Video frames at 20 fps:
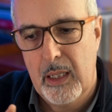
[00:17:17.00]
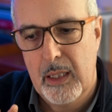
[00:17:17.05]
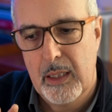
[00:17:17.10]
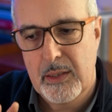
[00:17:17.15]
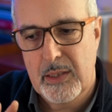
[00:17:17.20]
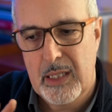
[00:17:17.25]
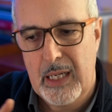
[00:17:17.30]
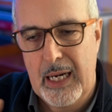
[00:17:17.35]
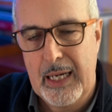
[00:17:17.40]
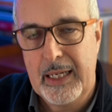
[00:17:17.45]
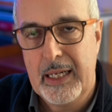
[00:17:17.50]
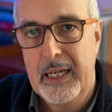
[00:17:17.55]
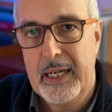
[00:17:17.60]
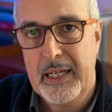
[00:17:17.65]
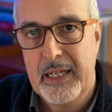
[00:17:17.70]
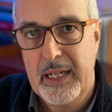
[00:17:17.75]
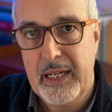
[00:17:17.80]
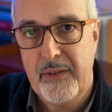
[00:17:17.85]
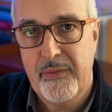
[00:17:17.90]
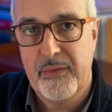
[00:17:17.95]

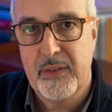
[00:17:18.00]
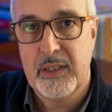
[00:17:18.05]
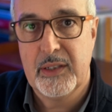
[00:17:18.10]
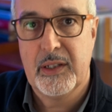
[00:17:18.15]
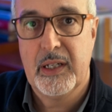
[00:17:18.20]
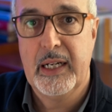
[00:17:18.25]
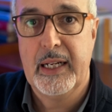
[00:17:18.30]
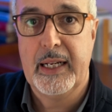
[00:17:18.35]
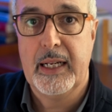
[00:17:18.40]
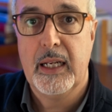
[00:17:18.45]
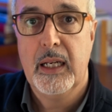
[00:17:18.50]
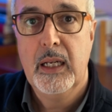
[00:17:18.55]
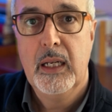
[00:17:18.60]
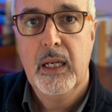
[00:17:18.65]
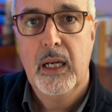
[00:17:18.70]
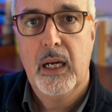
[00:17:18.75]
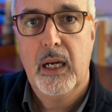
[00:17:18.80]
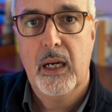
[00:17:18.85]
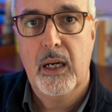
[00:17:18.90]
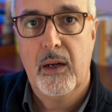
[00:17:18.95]
slightly differently
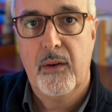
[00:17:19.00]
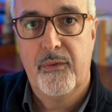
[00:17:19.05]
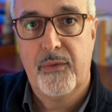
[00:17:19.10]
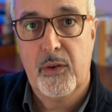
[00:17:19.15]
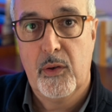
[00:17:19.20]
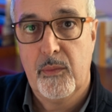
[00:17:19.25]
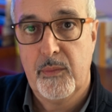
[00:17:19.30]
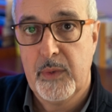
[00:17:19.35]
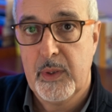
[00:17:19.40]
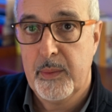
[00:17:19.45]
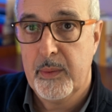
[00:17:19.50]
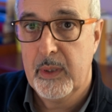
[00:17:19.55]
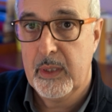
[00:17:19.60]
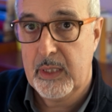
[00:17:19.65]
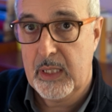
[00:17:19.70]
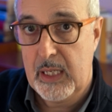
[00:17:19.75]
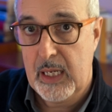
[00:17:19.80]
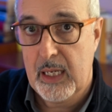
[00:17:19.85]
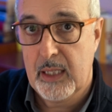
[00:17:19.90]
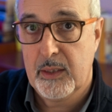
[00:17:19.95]
from
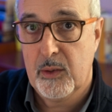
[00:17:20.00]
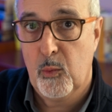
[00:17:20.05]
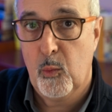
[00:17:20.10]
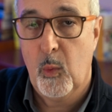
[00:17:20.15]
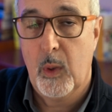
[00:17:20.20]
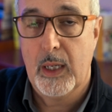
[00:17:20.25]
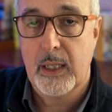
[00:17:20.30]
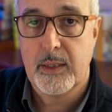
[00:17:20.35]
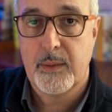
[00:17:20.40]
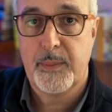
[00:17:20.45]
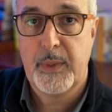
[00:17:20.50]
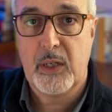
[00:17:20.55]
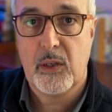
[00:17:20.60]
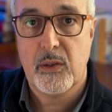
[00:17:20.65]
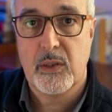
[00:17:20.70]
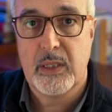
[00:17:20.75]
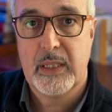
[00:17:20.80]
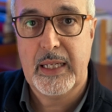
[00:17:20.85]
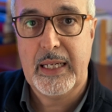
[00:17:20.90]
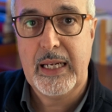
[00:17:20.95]
the other ones,
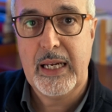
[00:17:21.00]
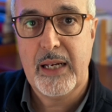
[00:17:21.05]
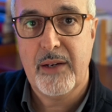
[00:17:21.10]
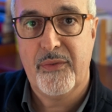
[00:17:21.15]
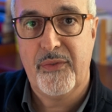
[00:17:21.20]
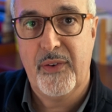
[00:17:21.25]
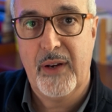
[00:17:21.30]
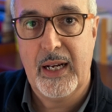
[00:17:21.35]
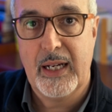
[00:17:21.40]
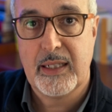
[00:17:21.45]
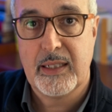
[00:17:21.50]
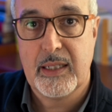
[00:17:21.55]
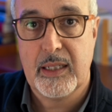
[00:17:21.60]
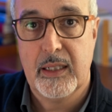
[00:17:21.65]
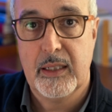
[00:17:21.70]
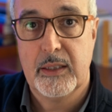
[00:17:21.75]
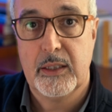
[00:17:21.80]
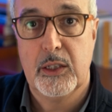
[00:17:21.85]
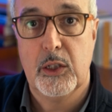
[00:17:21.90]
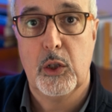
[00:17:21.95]
because they affect
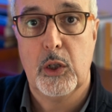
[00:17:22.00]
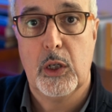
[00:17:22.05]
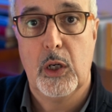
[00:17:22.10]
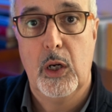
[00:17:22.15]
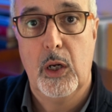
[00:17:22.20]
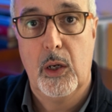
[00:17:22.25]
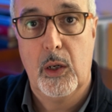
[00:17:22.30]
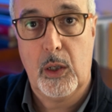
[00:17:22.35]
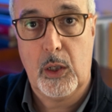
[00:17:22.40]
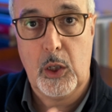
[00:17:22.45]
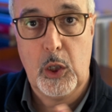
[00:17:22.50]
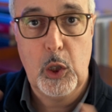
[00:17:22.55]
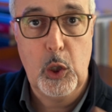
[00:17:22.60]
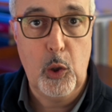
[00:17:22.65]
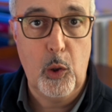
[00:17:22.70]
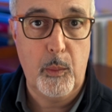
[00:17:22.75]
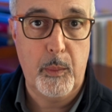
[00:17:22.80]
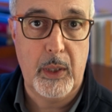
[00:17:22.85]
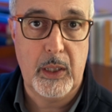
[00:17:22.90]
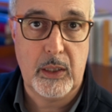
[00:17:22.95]
the
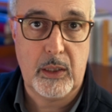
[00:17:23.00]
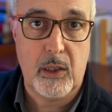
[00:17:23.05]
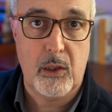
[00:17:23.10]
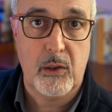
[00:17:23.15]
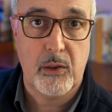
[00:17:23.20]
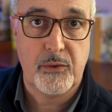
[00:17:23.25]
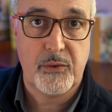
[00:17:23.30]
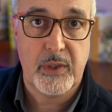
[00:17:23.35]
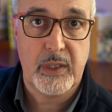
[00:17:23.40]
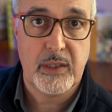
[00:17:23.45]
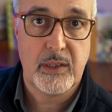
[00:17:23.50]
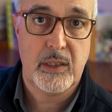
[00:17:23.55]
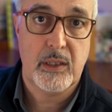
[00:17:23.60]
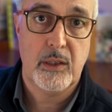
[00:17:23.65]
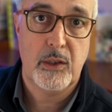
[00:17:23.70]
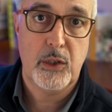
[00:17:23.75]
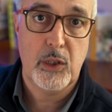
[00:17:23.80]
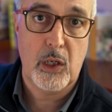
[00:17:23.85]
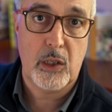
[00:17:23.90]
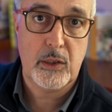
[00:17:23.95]
global contrast,
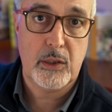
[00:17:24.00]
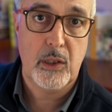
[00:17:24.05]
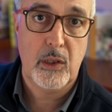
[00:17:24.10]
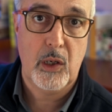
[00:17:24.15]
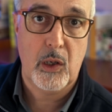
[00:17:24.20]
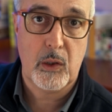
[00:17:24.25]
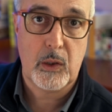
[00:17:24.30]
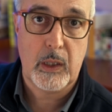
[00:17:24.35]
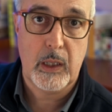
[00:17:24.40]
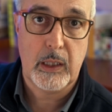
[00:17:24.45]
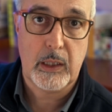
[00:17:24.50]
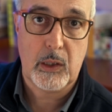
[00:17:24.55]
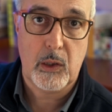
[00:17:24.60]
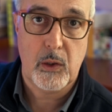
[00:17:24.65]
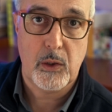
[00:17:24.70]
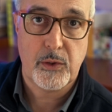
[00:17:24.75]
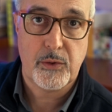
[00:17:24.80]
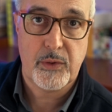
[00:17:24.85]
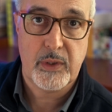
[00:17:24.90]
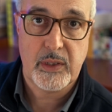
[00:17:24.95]
not the local
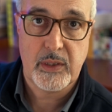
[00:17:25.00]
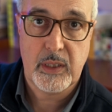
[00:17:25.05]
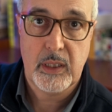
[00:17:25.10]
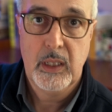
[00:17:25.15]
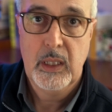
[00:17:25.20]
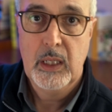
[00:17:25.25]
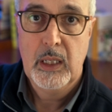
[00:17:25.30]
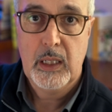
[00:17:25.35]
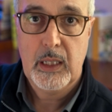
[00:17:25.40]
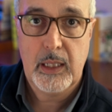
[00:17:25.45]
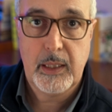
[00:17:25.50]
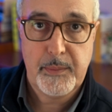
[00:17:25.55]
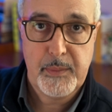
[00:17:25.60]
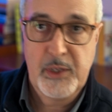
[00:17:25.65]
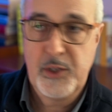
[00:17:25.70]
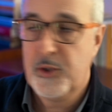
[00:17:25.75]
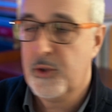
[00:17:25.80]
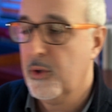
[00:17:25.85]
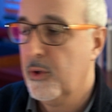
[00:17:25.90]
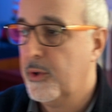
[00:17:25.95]
contrast. Let me
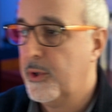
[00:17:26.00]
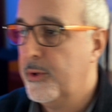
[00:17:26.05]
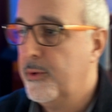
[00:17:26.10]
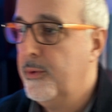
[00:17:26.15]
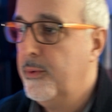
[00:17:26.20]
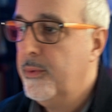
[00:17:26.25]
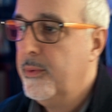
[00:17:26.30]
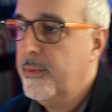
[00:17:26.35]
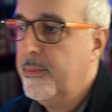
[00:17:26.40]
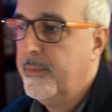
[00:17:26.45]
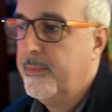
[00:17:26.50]
show you.